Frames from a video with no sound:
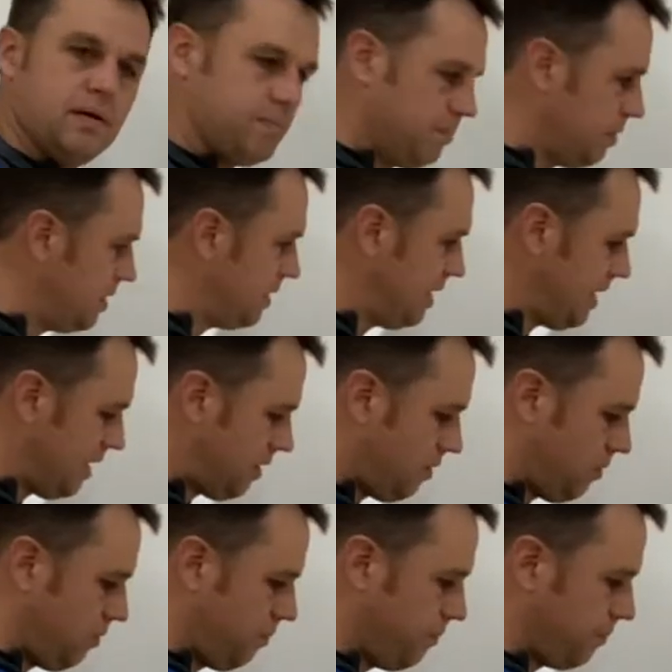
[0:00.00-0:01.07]
But
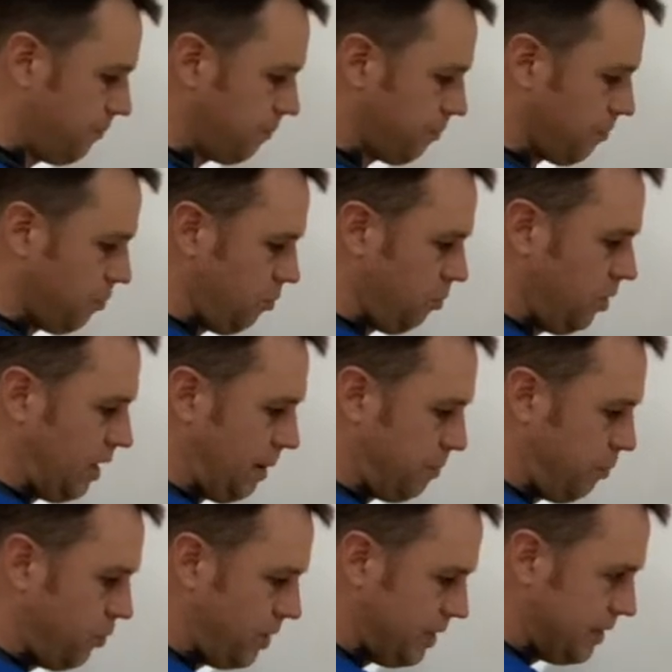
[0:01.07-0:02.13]
now, when I
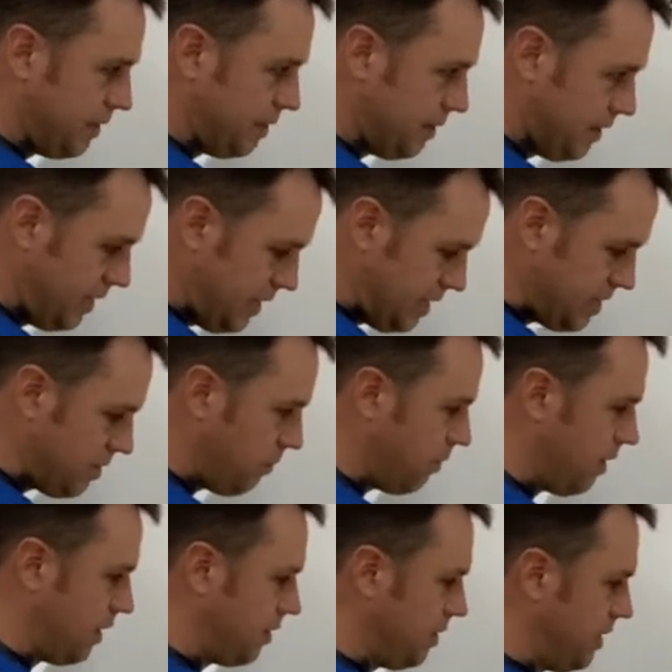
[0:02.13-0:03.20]
put it in the
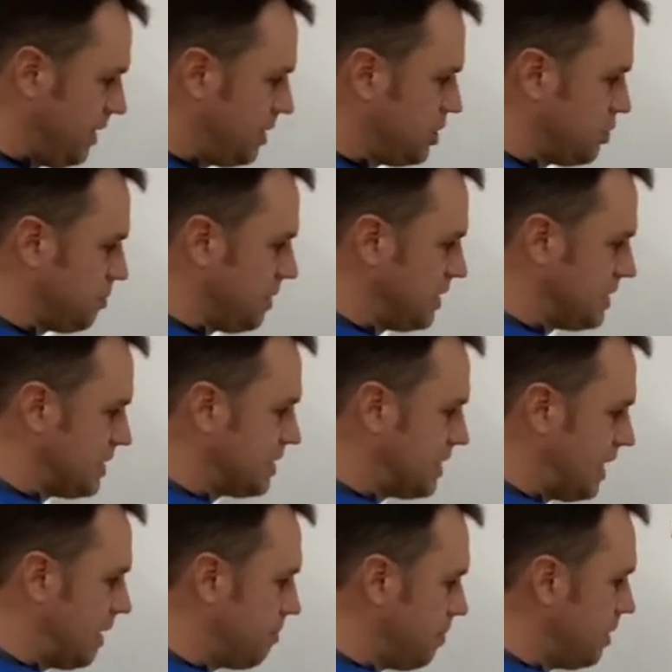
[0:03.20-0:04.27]
water, it displaces
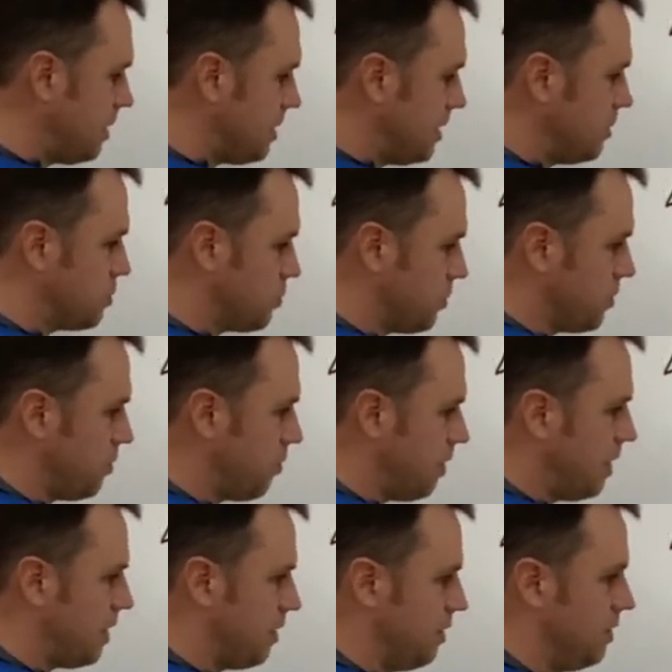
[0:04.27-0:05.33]
10 milliliters worth of
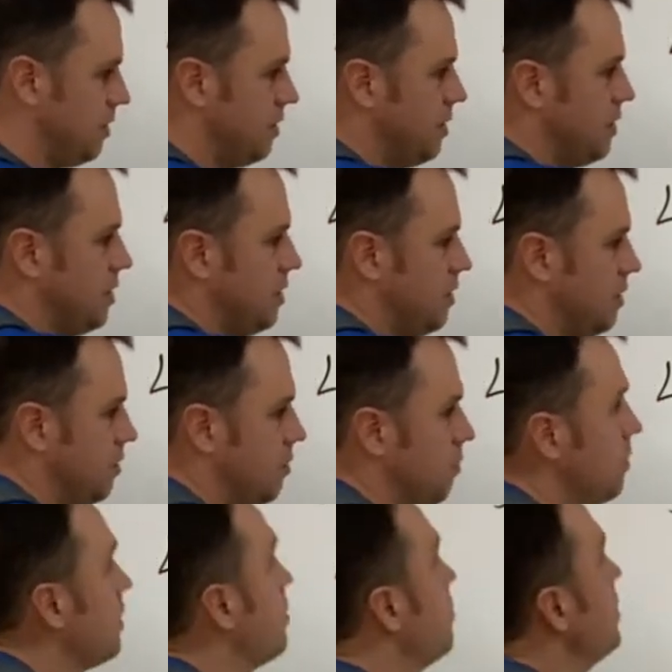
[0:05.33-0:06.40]
water.
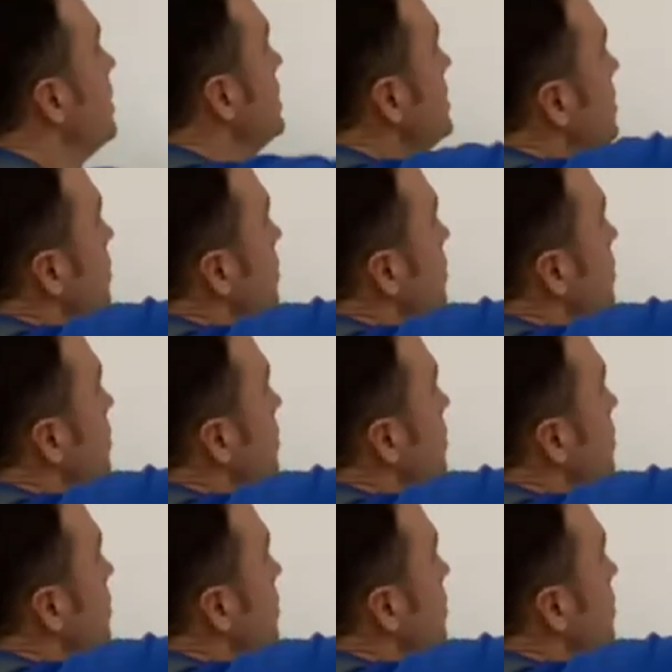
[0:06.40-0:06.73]
Well, what is the